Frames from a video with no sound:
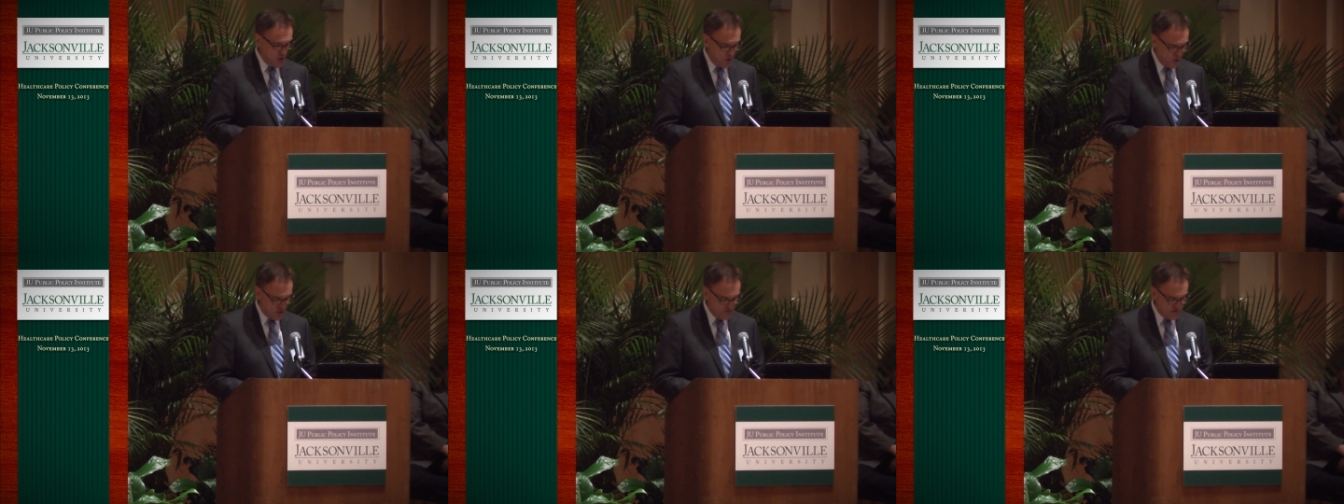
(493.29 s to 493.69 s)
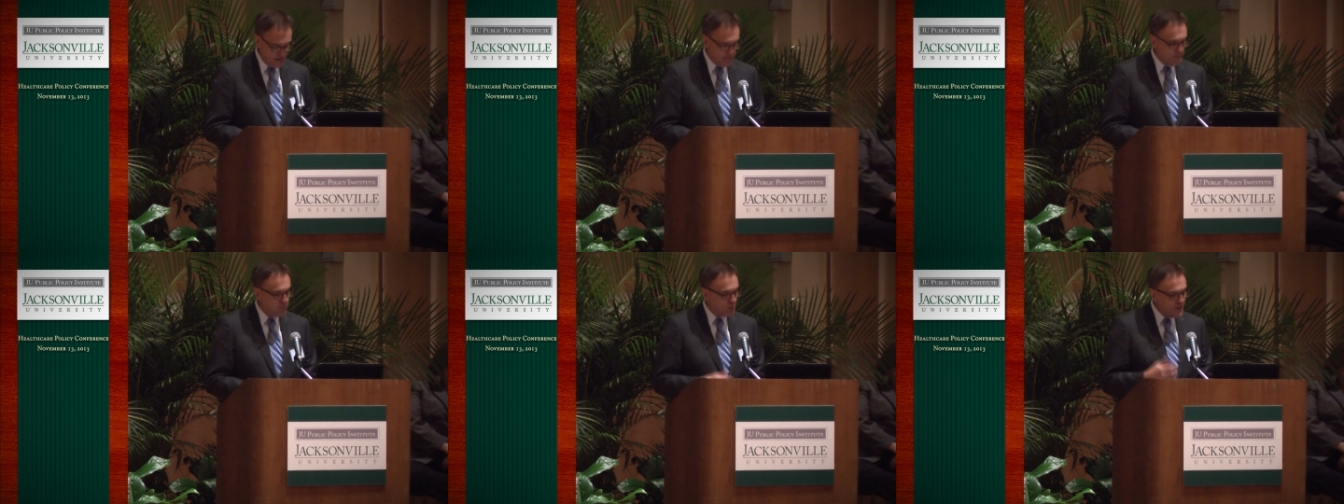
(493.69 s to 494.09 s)
or
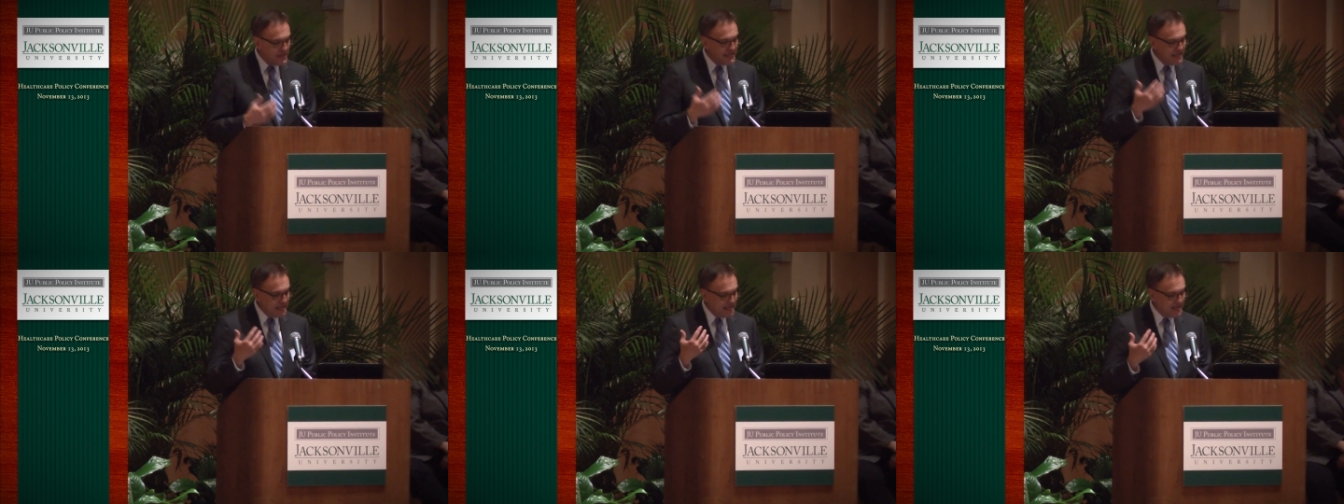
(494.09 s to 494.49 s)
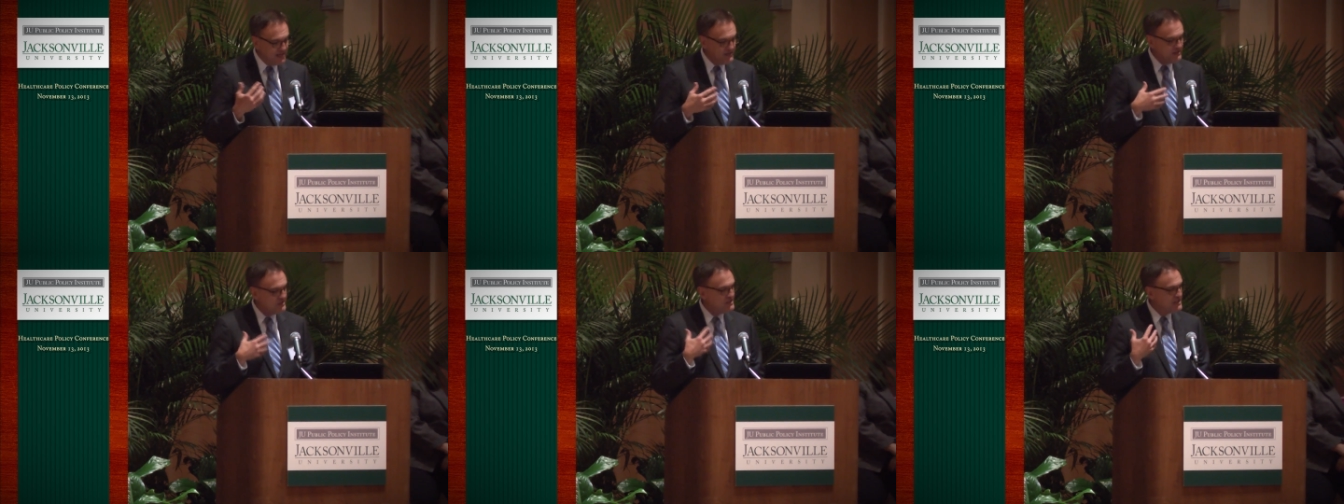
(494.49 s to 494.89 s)
the
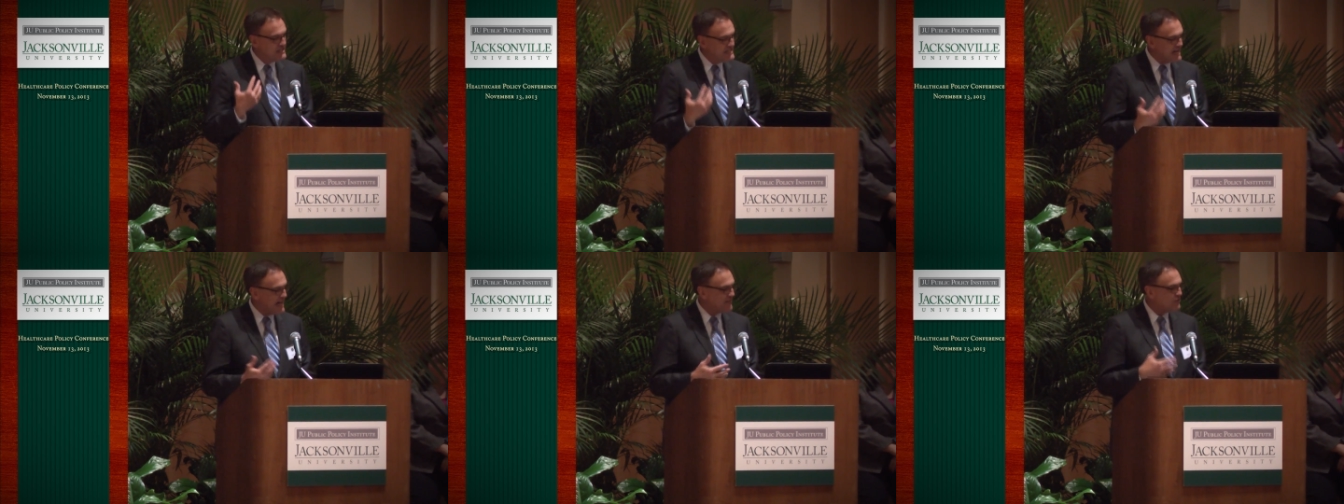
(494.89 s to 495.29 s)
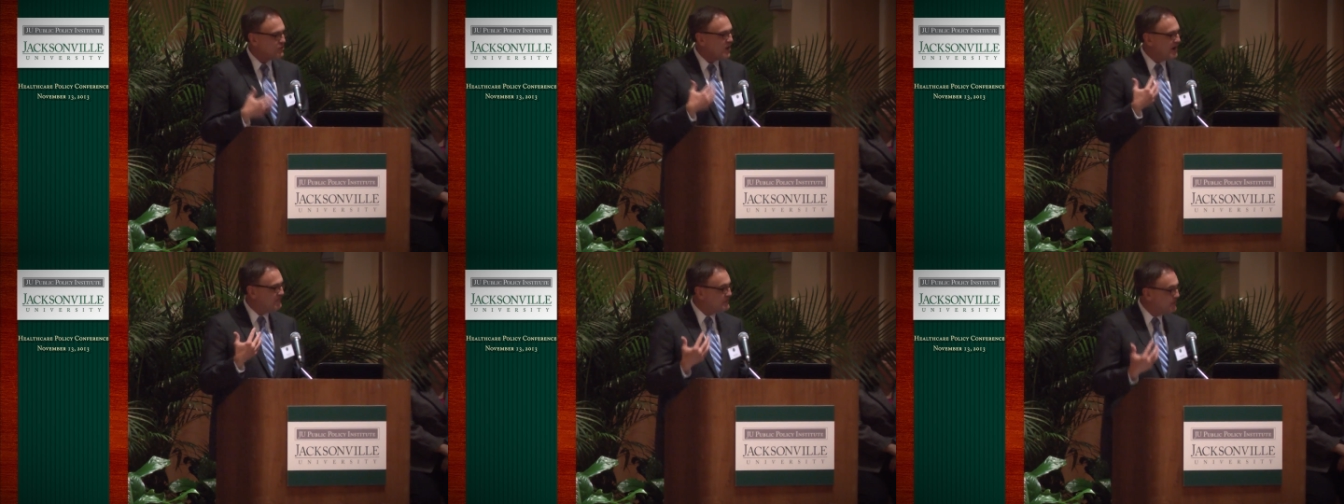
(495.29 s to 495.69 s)
bringing
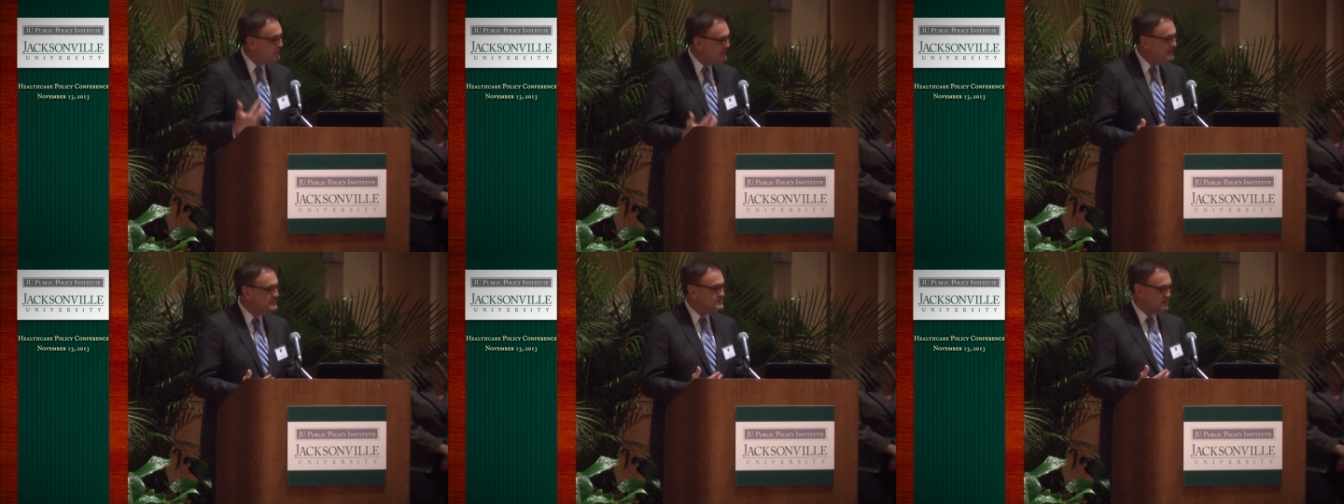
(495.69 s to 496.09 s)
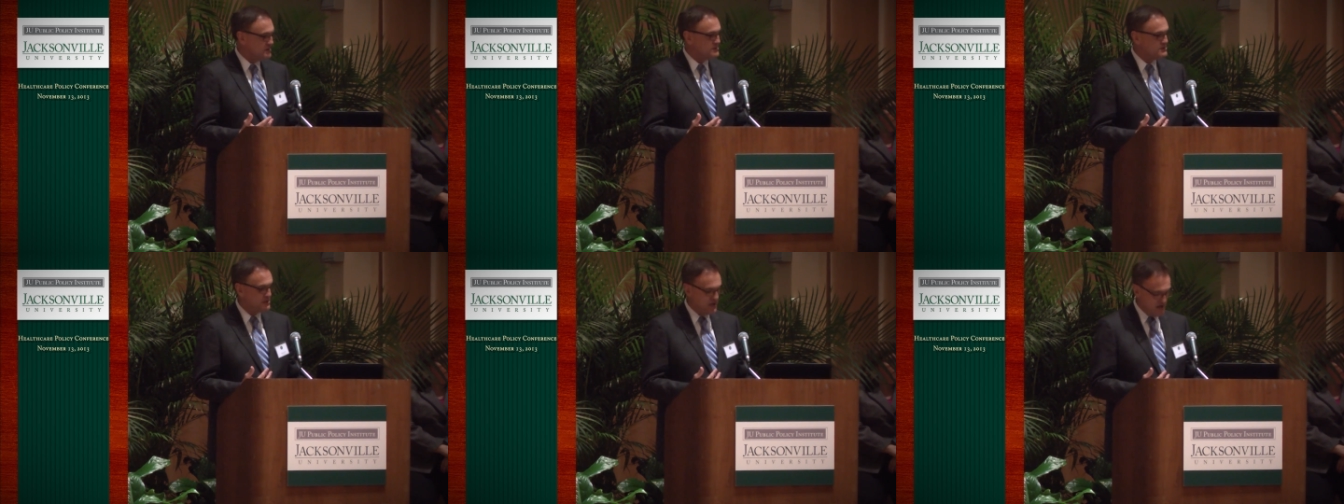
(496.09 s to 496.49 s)
together of the
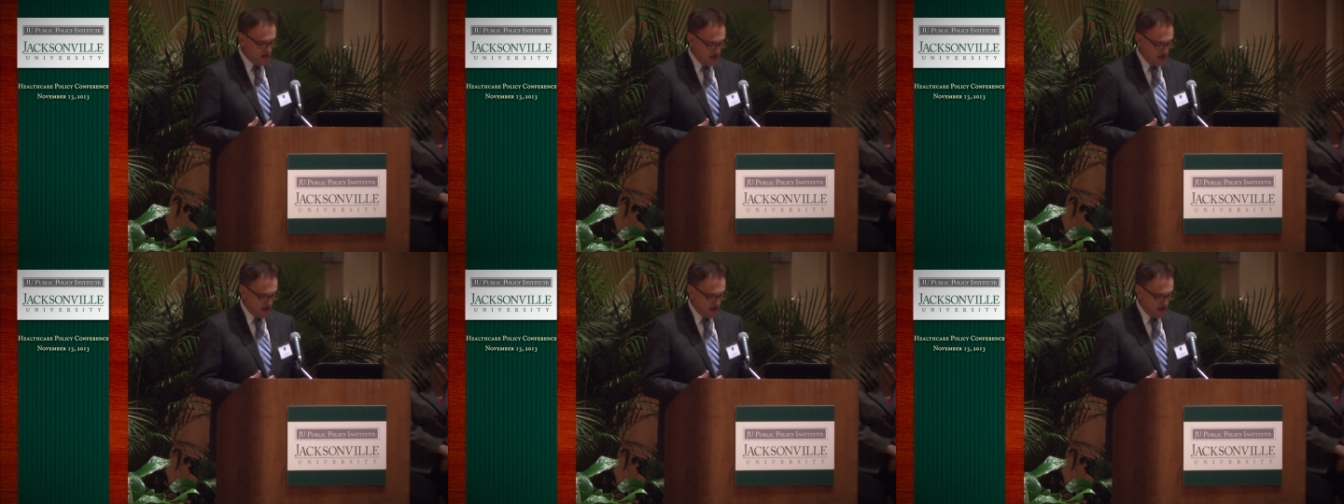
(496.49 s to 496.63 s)
pieces